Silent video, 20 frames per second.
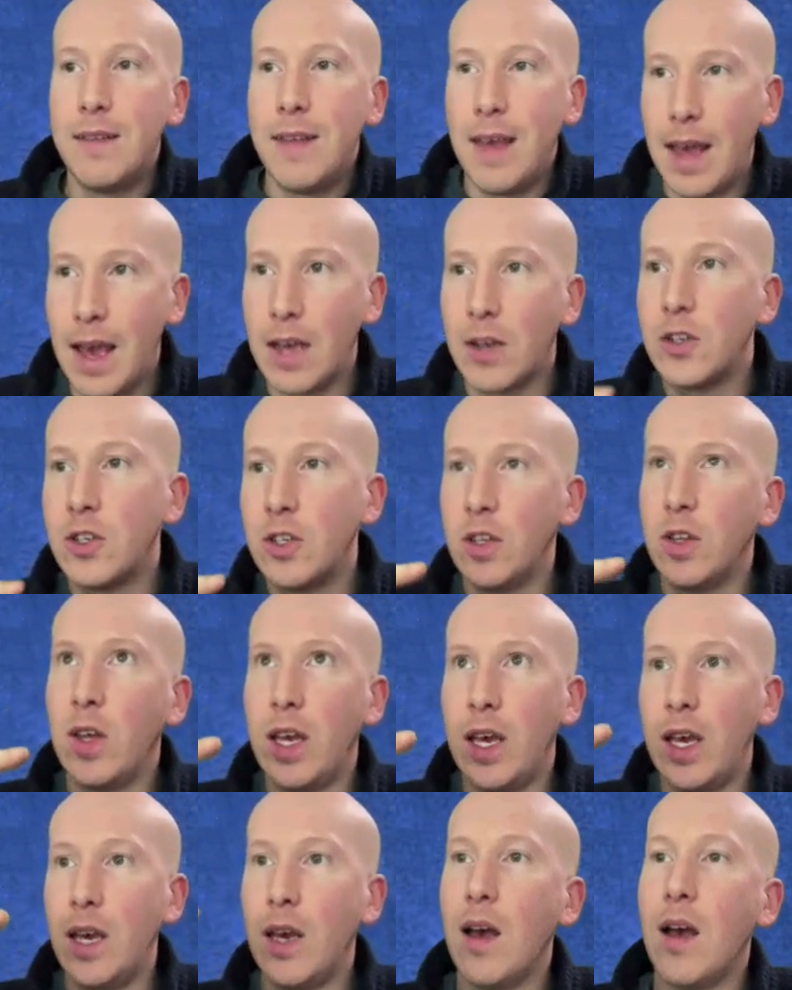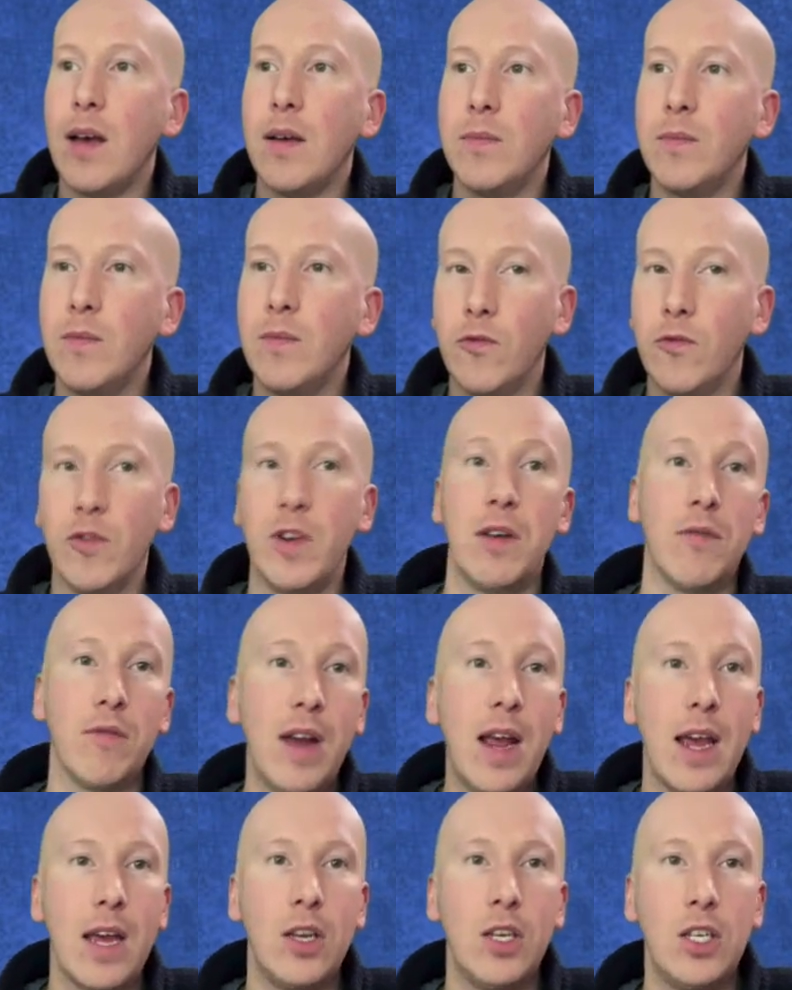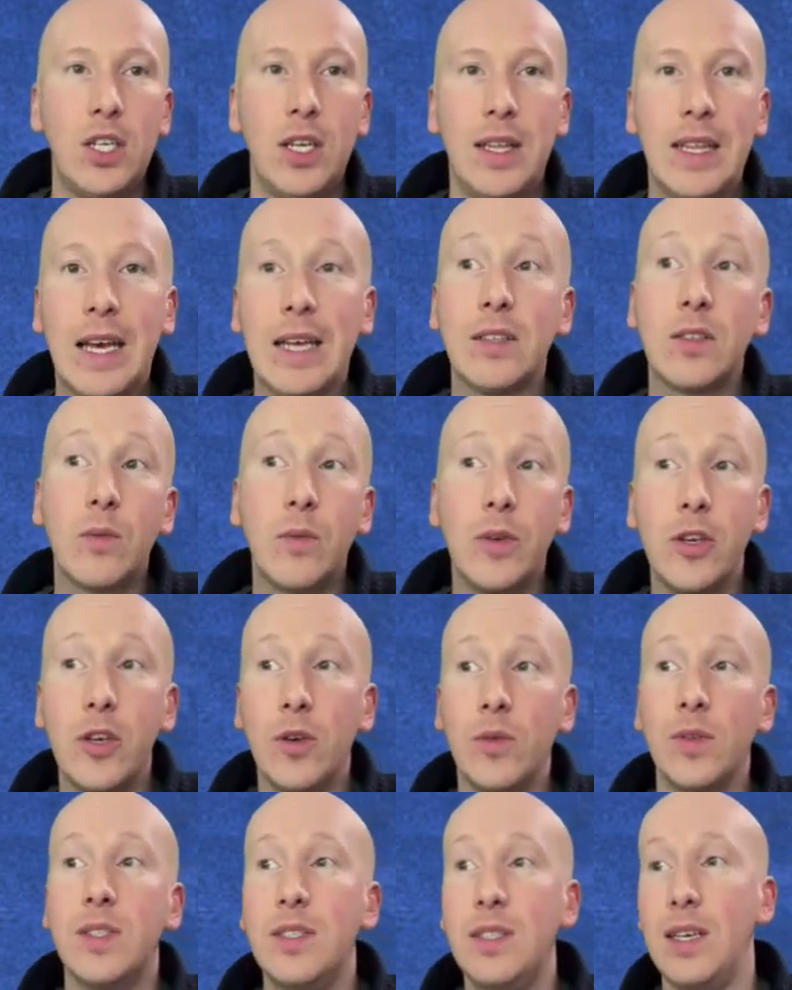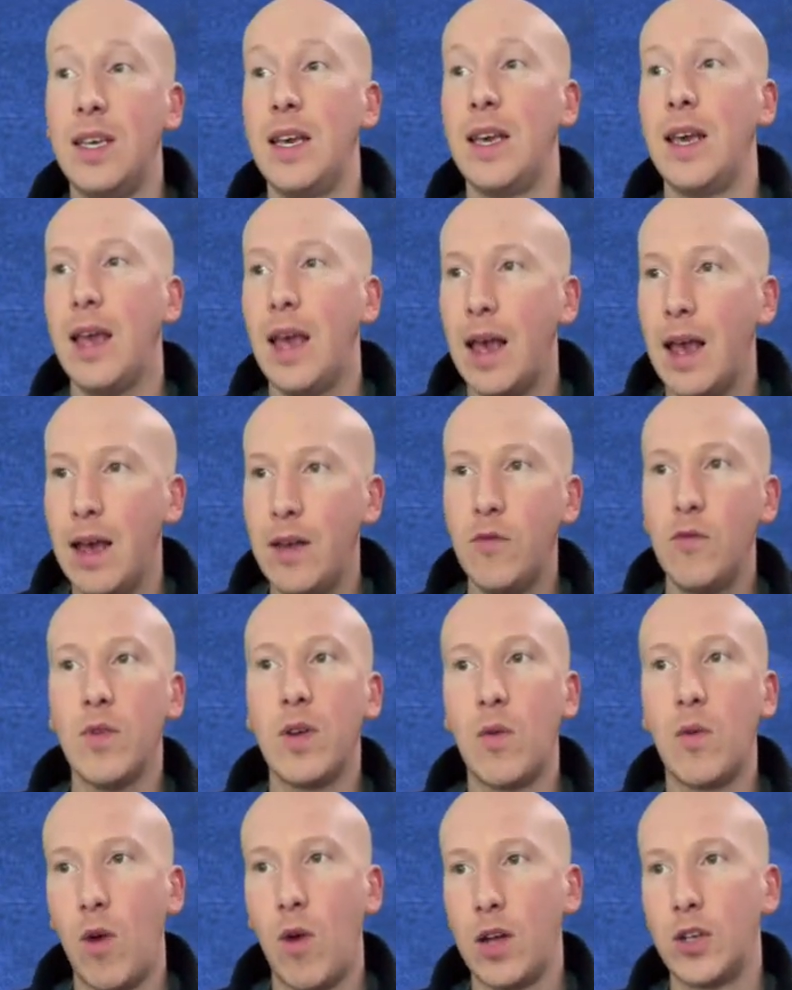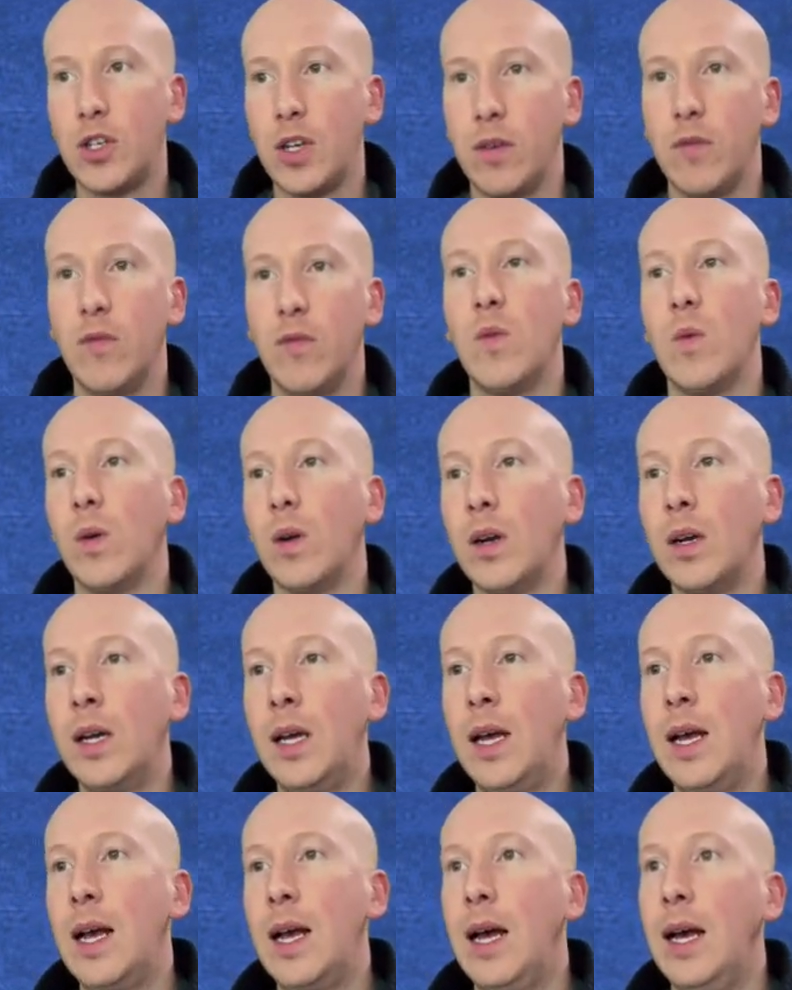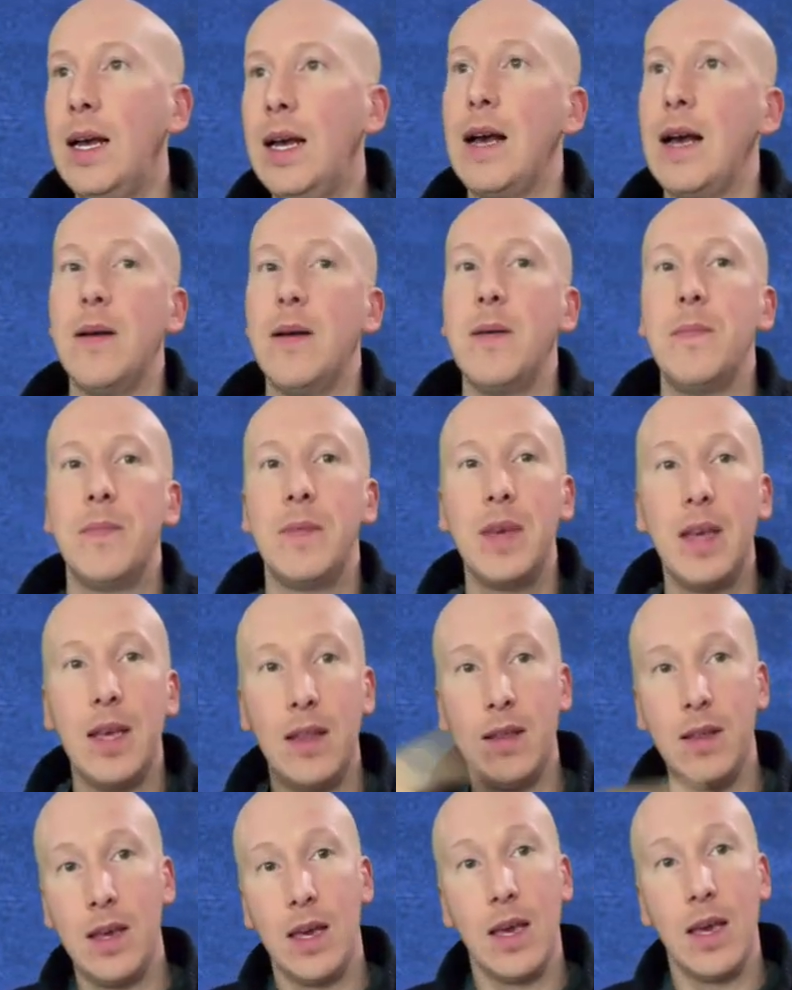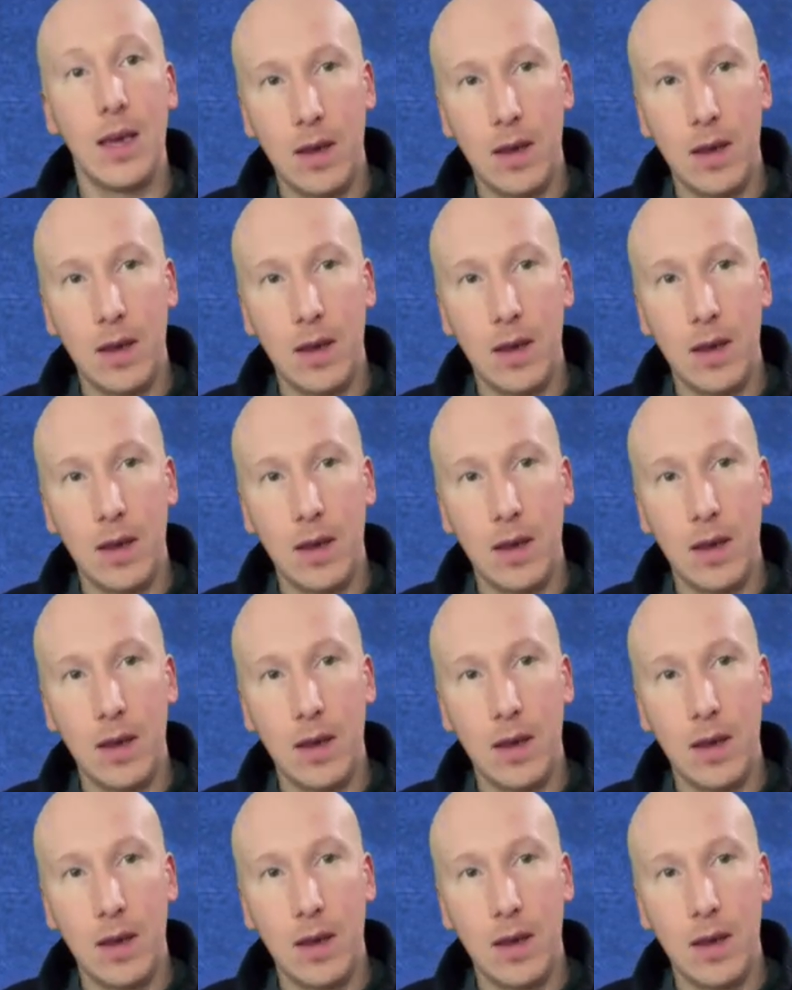they actually rearrange, and that's what you see Henry watching for in